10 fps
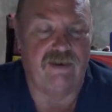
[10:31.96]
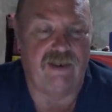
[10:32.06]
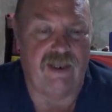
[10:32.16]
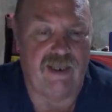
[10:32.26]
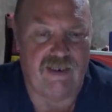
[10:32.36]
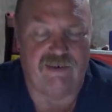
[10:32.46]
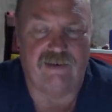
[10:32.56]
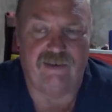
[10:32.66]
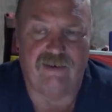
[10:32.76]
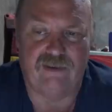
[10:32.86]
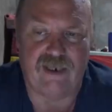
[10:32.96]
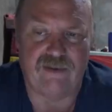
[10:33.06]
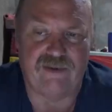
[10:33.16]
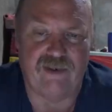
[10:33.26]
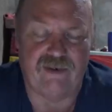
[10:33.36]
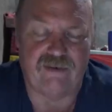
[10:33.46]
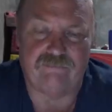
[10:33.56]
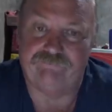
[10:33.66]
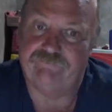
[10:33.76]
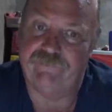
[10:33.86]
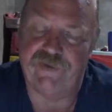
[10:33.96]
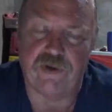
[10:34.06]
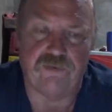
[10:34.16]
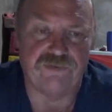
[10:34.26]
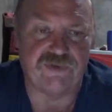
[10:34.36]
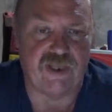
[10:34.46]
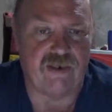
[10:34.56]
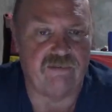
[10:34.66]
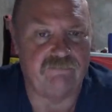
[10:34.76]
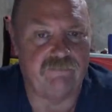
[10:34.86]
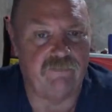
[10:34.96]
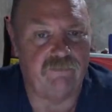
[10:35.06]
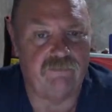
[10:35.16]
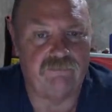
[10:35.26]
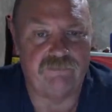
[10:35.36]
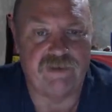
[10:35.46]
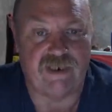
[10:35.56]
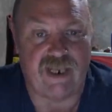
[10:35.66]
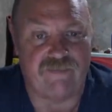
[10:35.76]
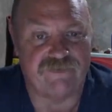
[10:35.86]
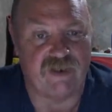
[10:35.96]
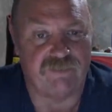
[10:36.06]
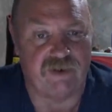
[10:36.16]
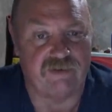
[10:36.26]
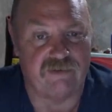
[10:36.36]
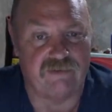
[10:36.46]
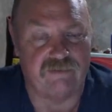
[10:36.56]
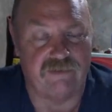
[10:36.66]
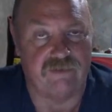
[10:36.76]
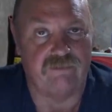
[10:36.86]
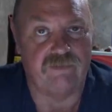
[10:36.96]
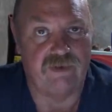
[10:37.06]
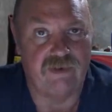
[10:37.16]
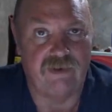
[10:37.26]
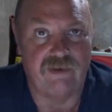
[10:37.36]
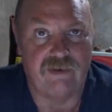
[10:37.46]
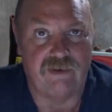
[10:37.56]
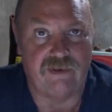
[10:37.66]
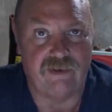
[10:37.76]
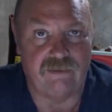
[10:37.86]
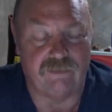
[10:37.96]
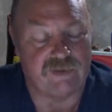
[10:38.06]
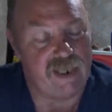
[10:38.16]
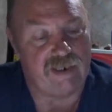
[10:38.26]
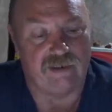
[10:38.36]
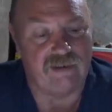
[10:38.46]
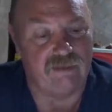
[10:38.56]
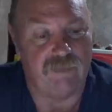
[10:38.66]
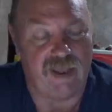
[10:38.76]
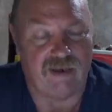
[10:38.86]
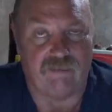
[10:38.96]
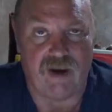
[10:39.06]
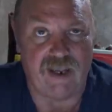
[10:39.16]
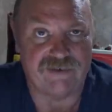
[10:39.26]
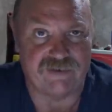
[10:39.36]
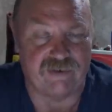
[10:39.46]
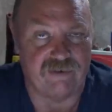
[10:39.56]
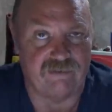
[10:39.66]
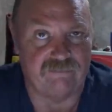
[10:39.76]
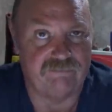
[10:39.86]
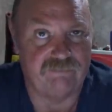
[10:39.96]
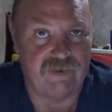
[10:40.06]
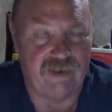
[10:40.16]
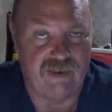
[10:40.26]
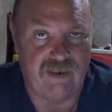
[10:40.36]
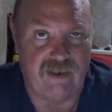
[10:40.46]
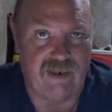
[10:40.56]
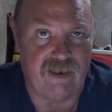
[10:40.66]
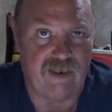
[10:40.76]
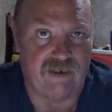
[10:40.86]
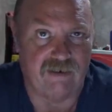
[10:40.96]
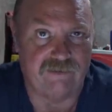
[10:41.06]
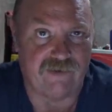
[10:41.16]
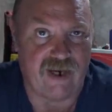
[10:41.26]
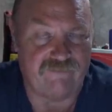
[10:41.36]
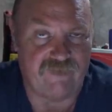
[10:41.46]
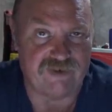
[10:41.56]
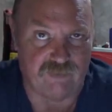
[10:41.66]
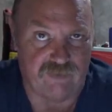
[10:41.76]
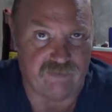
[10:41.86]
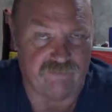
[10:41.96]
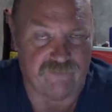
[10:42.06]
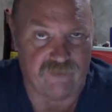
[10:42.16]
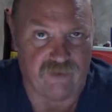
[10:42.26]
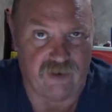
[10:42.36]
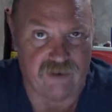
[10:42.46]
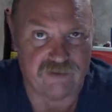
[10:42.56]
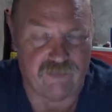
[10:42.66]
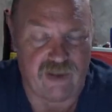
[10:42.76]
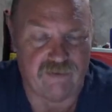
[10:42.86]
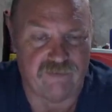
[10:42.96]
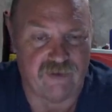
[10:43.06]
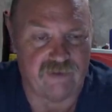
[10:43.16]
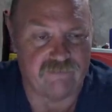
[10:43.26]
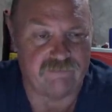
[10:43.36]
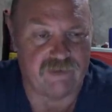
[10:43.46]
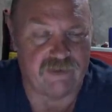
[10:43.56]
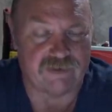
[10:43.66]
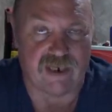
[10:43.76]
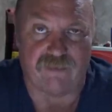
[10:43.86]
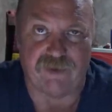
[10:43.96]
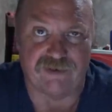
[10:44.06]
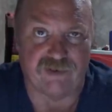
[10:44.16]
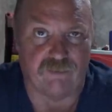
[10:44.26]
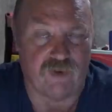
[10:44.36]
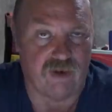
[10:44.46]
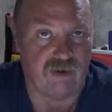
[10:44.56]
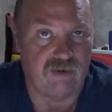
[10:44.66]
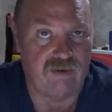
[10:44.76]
And I think those that did have something to do were taking a little bag of rice and a dried fish with them for their lunch, rather than stopping somewhere